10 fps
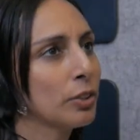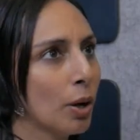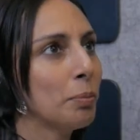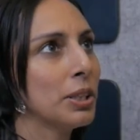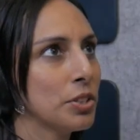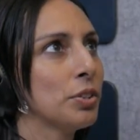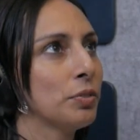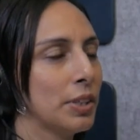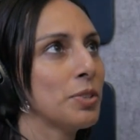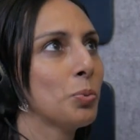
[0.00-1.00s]
I think a
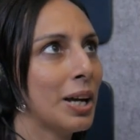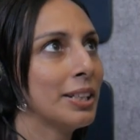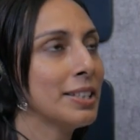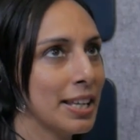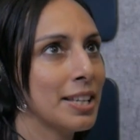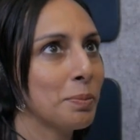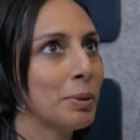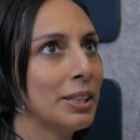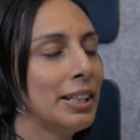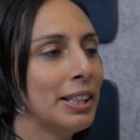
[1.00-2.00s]
combination of things. One is yes,
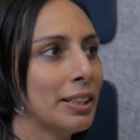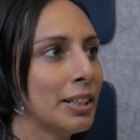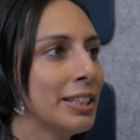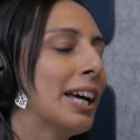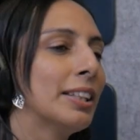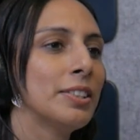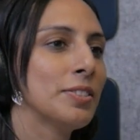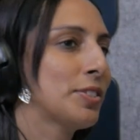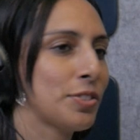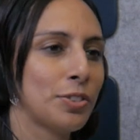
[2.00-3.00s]
but the data. The other
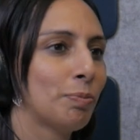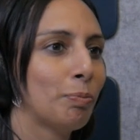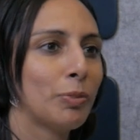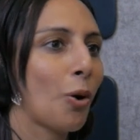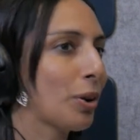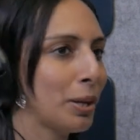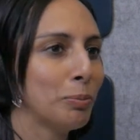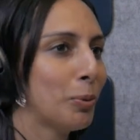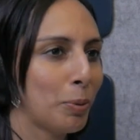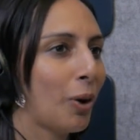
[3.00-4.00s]
is just
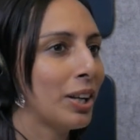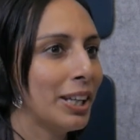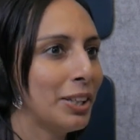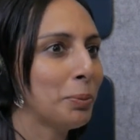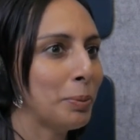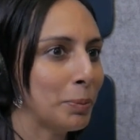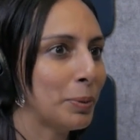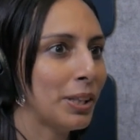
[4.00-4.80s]
talking more broadly to